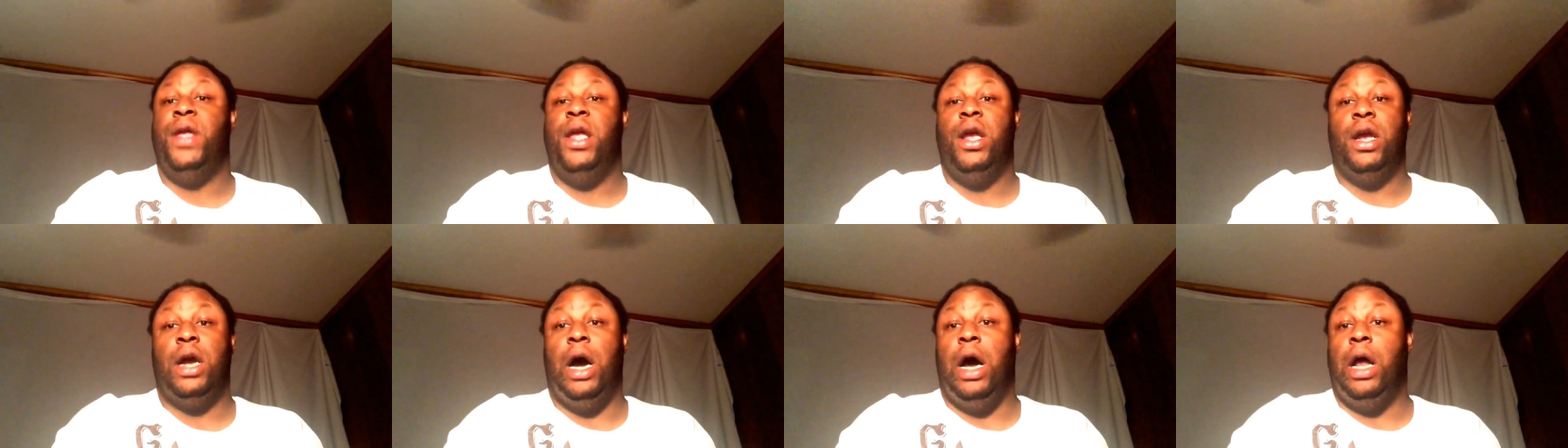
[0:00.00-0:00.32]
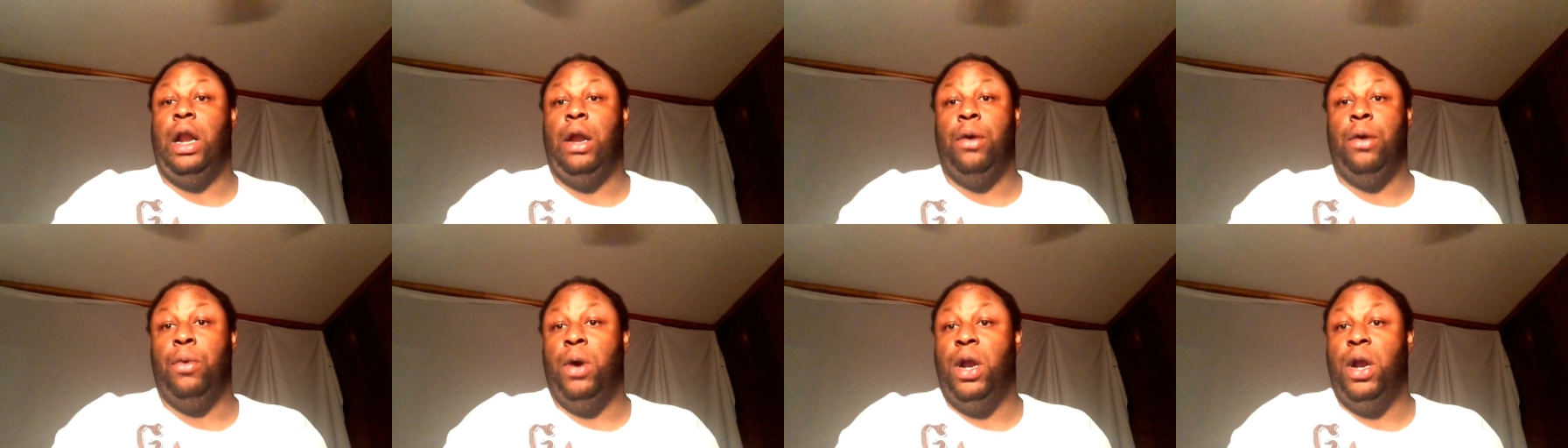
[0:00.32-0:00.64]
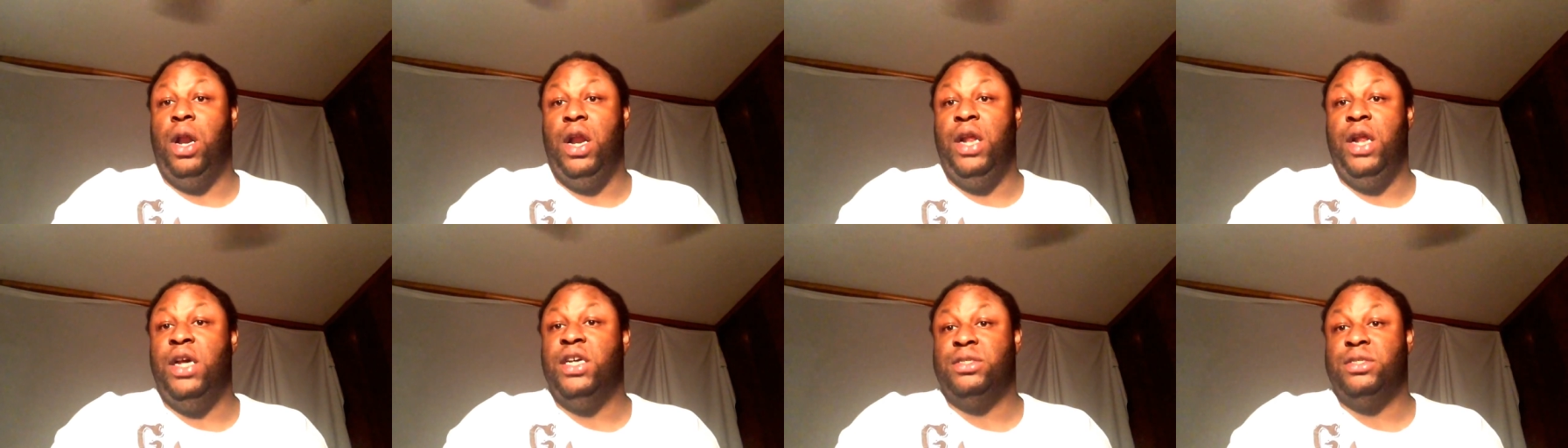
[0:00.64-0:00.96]
God, know what
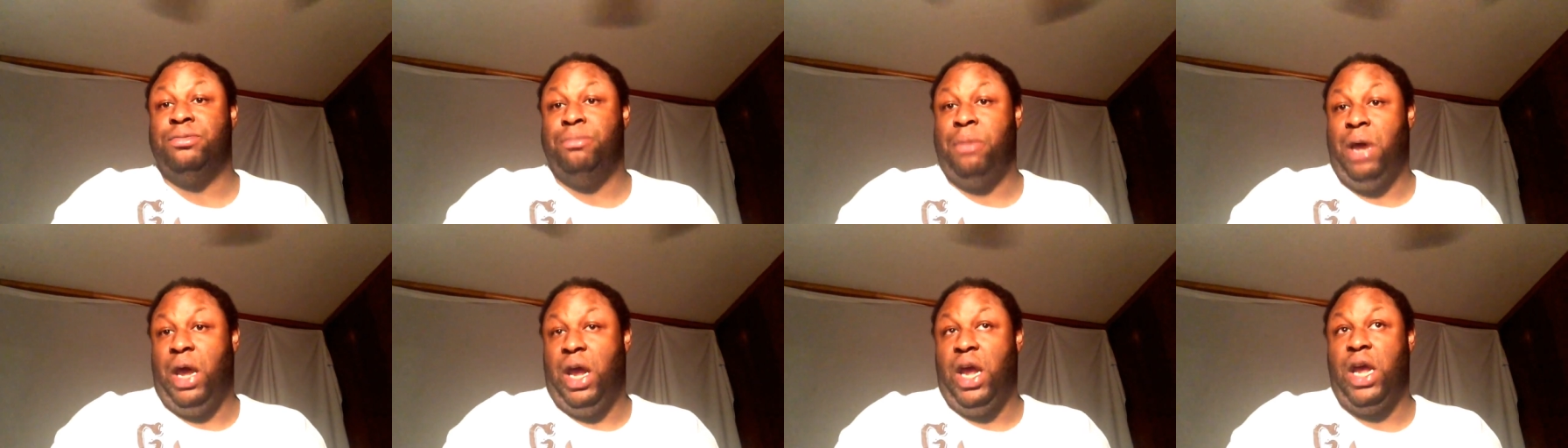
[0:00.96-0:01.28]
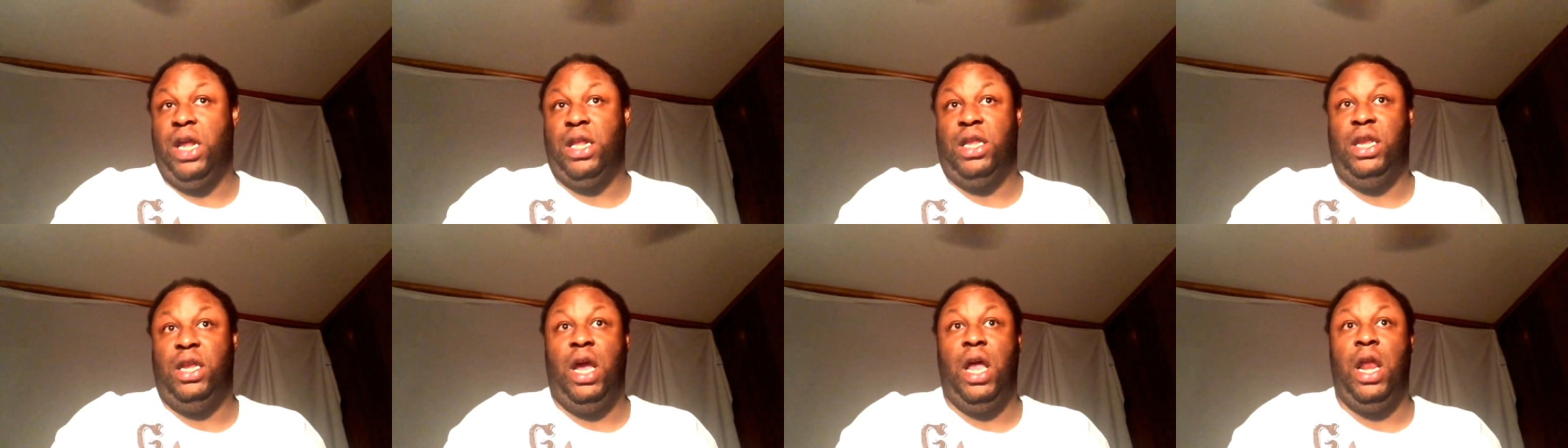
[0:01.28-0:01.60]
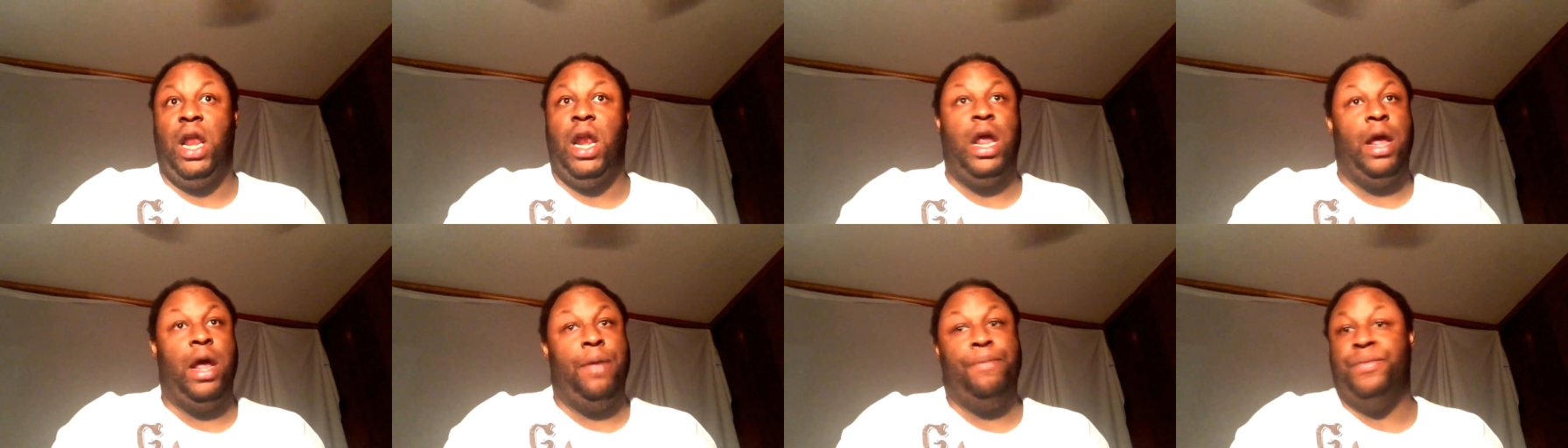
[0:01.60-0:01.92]
did this man tell
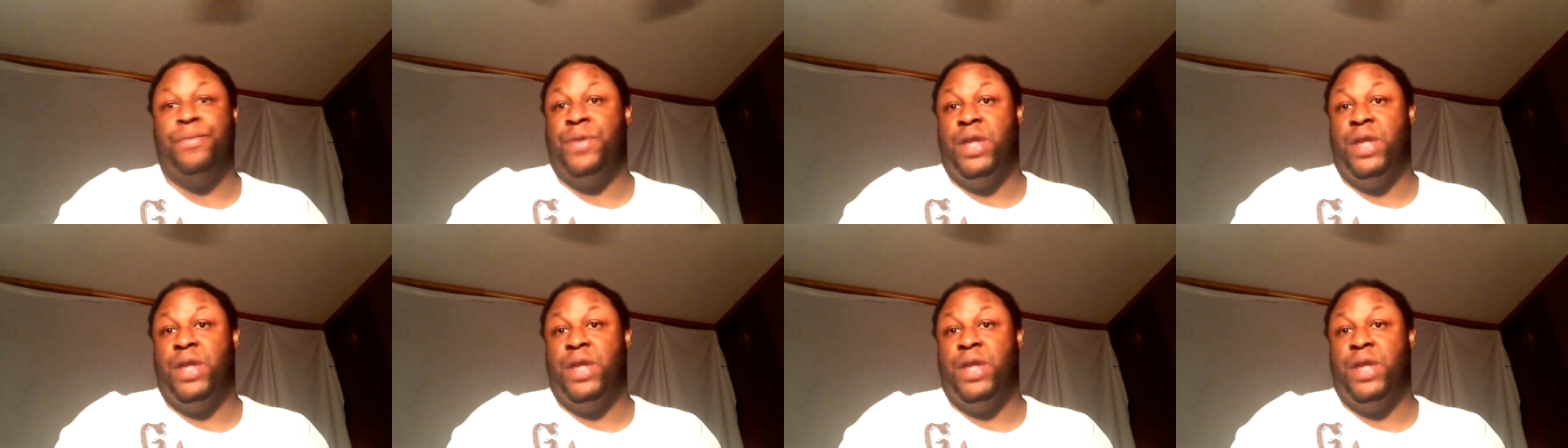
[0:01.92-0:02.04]
him?